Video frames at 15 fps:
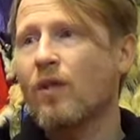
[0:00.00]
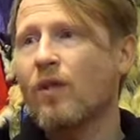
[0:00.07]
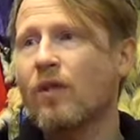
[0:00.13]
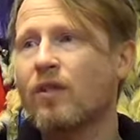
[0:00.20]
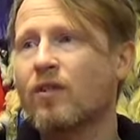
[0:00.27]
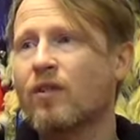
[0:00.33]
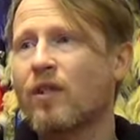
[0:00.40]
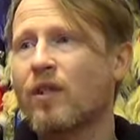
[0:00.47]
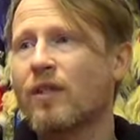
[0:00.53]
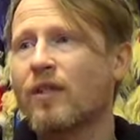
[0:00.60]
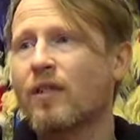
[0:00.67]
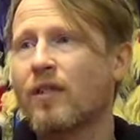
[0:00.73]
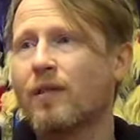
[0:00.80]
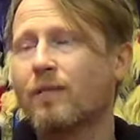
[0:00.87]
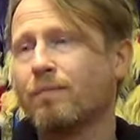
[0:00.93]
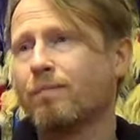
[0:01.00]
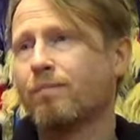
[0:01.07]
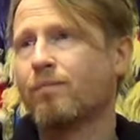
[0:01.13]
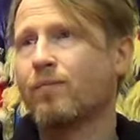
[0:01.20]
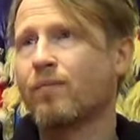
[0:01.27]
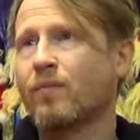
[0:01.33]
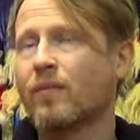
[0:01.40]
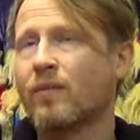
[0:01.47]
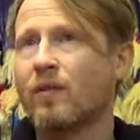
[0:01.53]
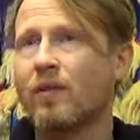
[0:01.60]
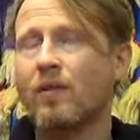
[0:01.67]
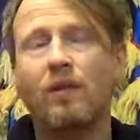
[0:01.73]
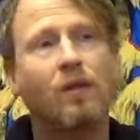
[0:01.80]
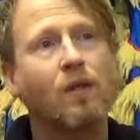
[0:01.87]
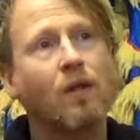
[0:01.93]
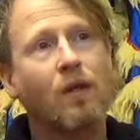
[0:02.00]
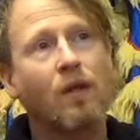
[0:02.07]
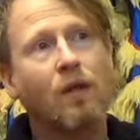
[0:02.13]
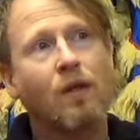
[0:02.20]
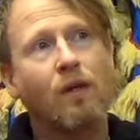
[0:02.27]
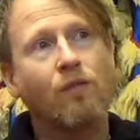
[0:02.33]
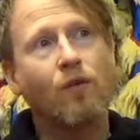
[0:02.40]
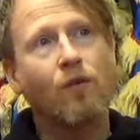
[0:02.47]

It's like if